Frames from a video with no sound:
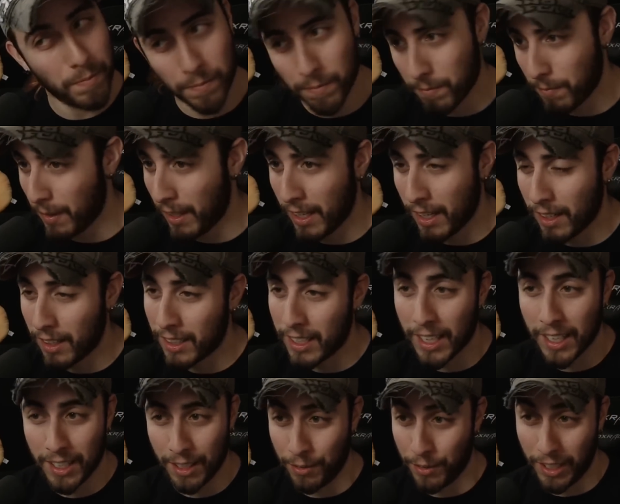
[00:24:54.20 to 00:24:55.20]

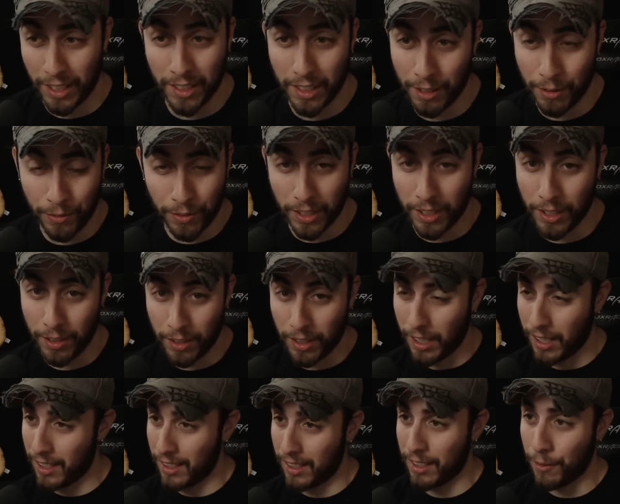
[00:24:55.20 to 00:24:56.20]
again,
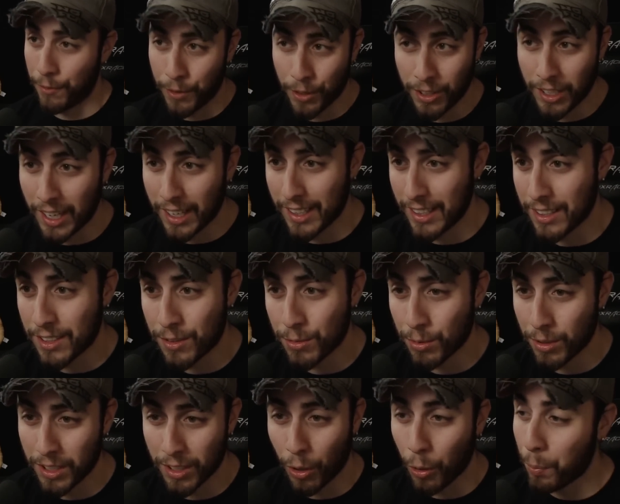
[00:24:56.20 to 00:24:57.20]
if you're not into
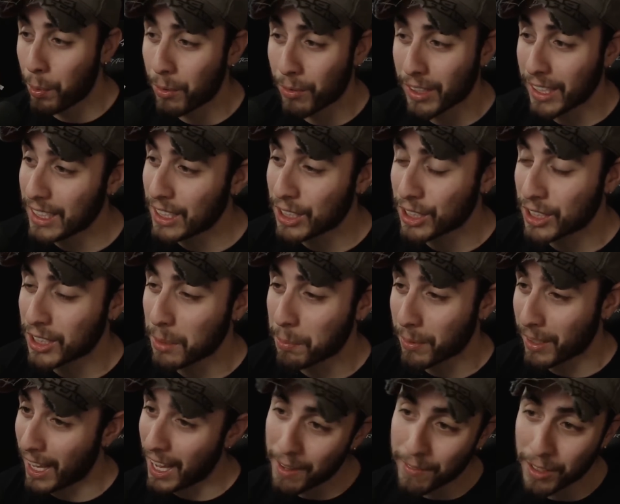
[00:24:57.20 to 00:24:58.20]
an open relationship
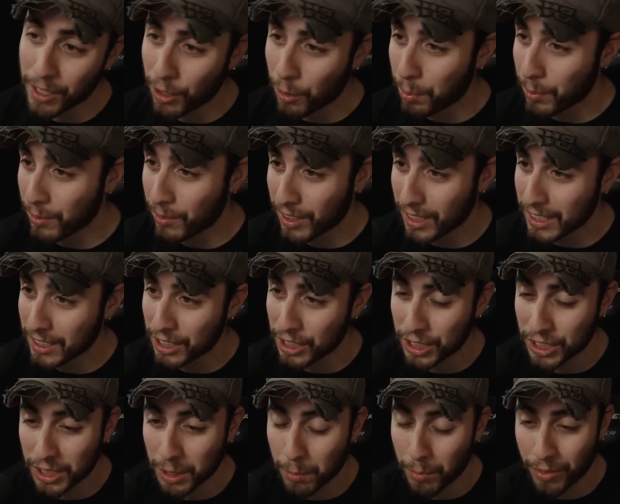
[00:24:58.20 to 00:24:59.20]
and having an open
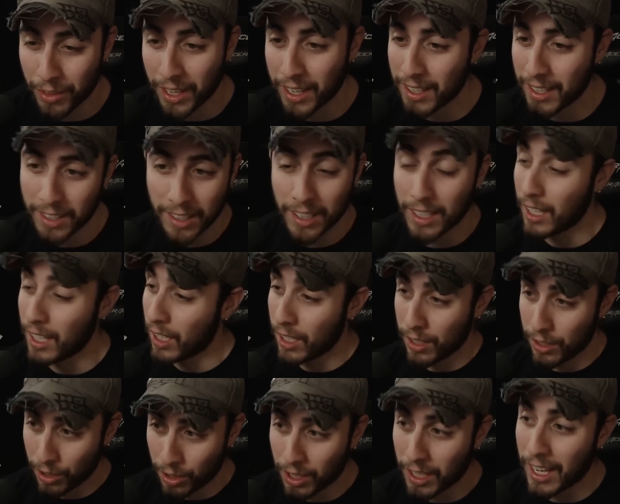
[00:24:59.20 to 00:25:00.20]
relationship, then
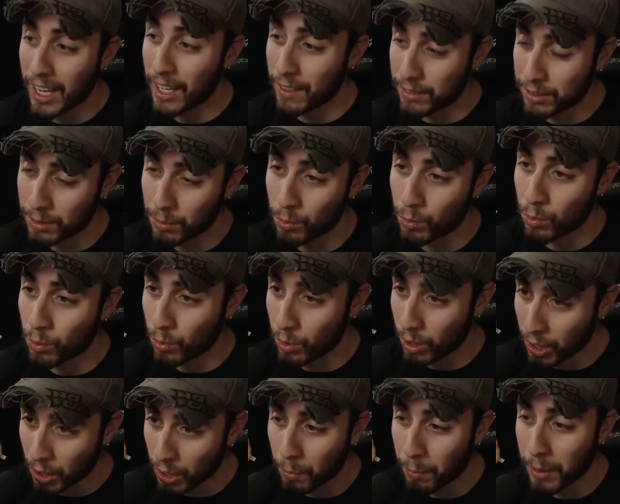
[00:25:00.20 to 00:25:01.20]
you're going to have some
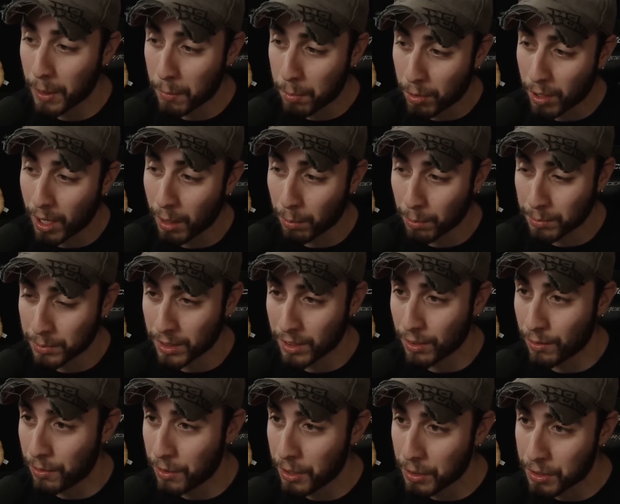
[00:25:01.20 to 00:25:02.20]
real big problems in the
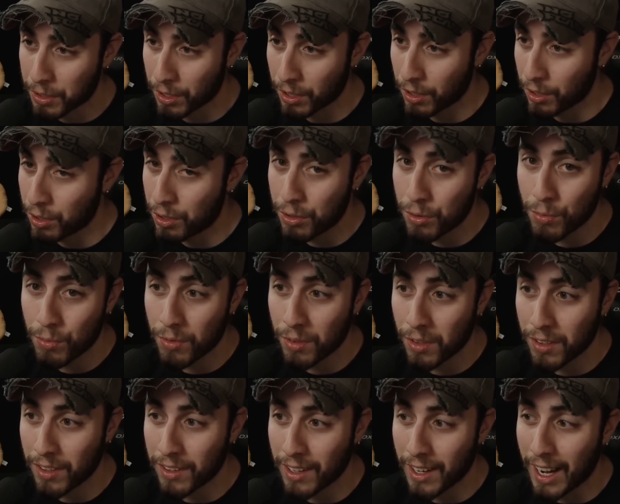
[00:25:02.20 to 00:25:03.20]
future. Do
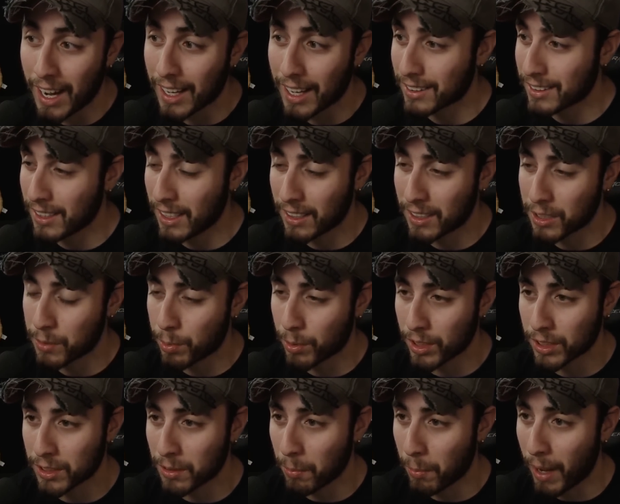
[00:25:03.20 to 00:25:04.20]
not take this
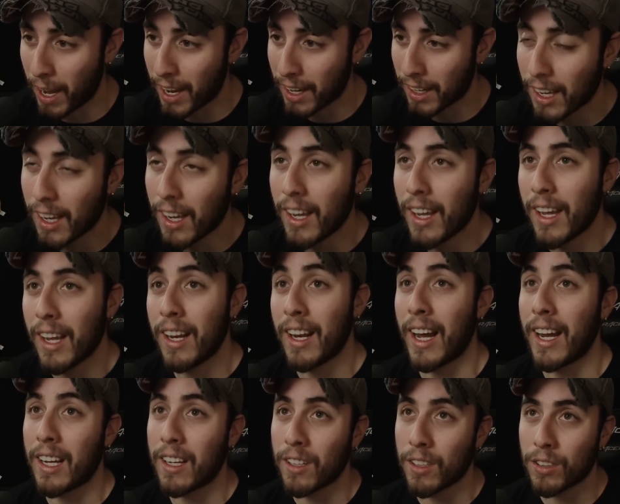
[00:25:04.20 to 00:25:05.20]
person back. And
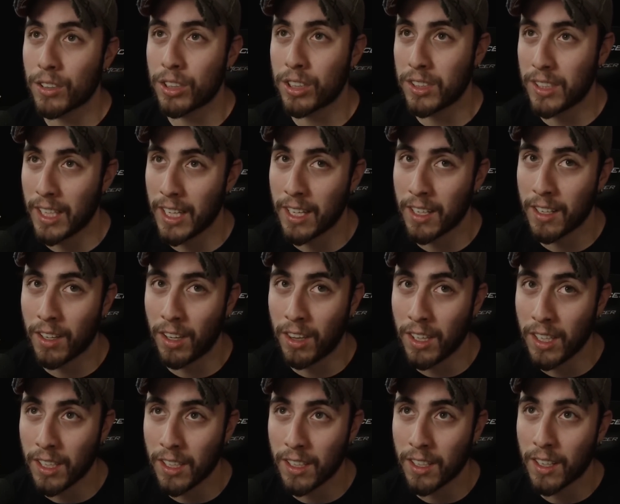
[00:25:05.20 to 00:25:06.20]
I can understand
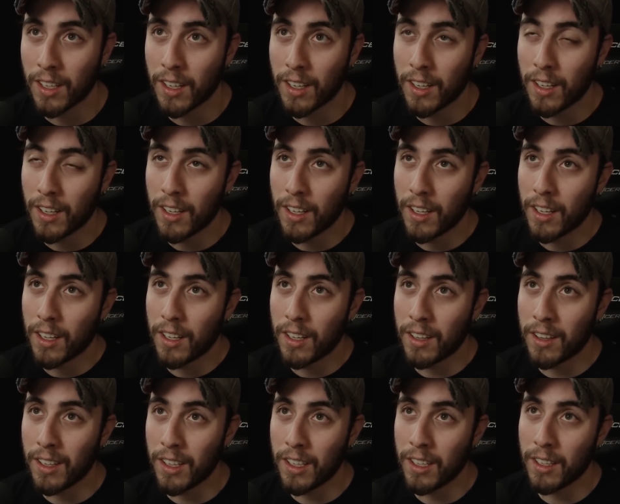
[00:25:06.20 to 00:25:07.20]
the
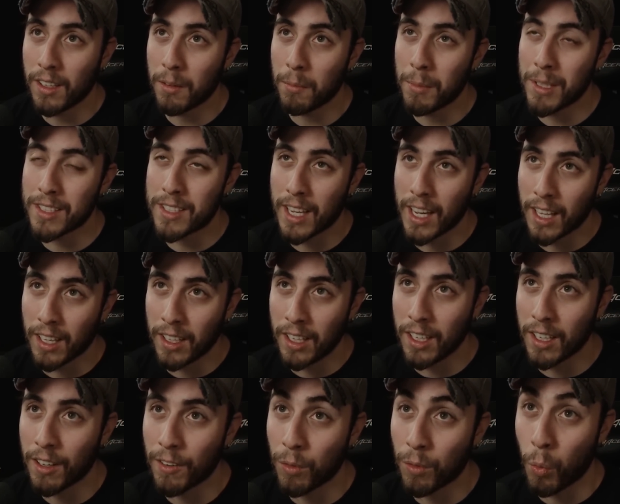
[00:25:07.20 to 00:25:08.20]
the
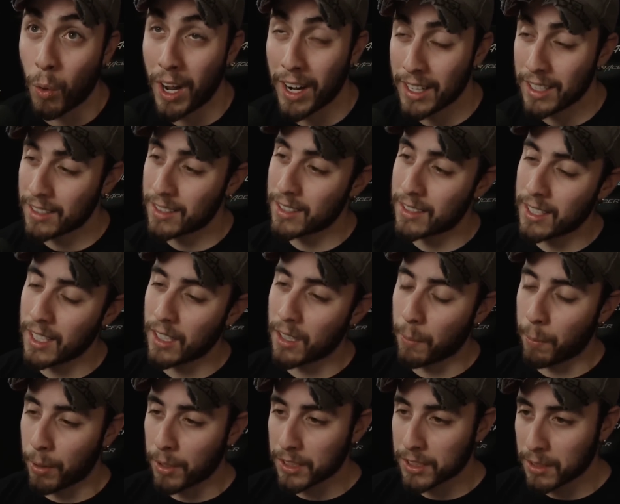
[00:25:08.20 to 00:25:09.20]
mentality of wanting to take the
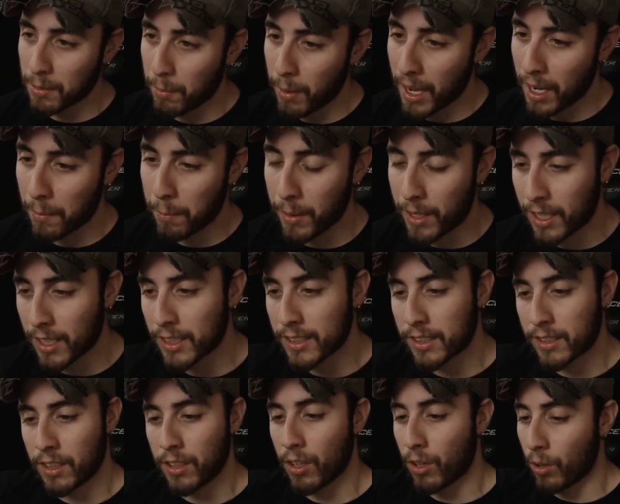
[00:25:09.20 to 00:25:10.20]
person back
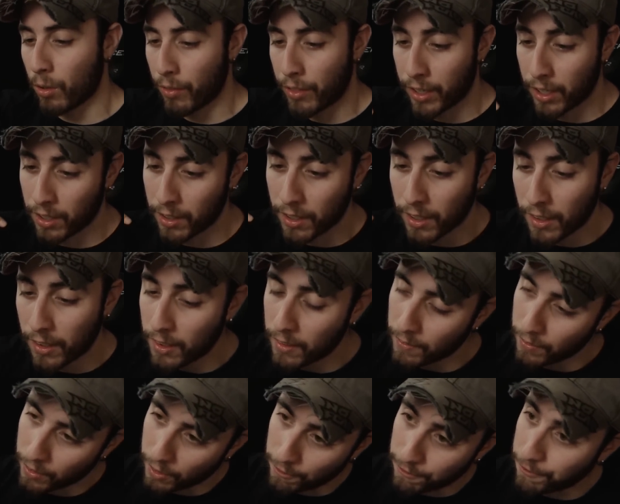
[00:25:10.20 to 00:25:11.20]
because they're
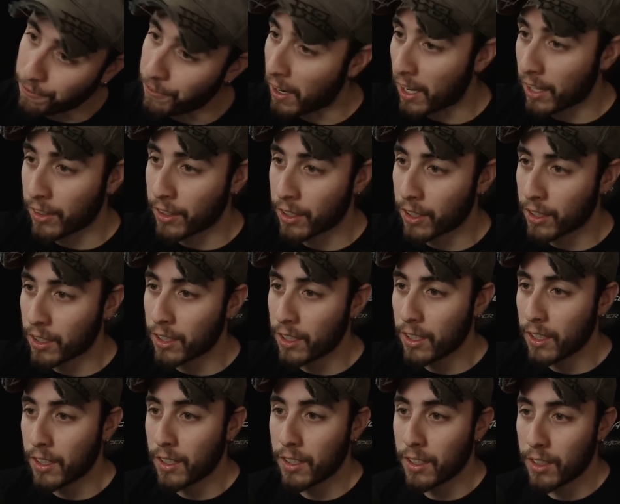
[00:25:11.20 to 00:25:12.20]
the father,
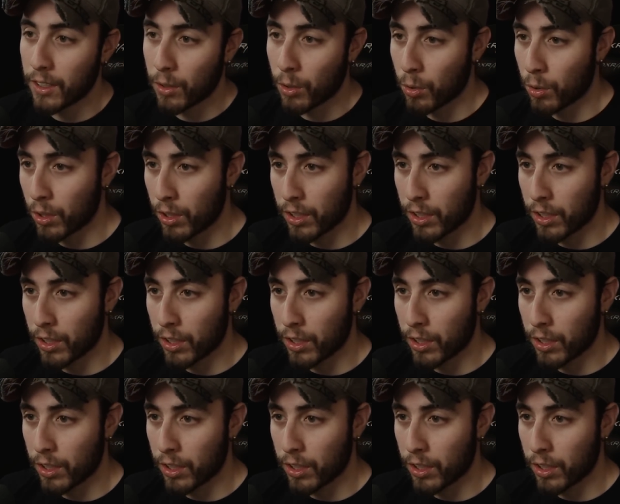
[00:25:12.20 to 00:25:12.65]
or